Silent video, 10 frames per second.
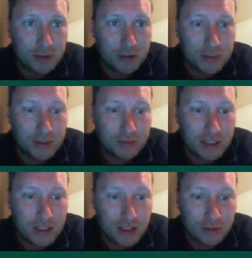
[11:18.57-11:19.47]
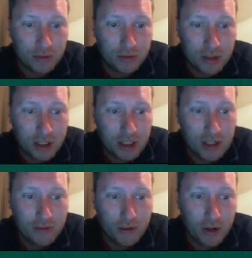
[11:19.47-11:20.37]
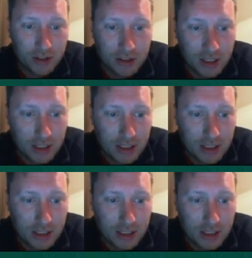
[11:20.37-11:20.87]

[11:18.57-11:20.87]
which will be really useful for us.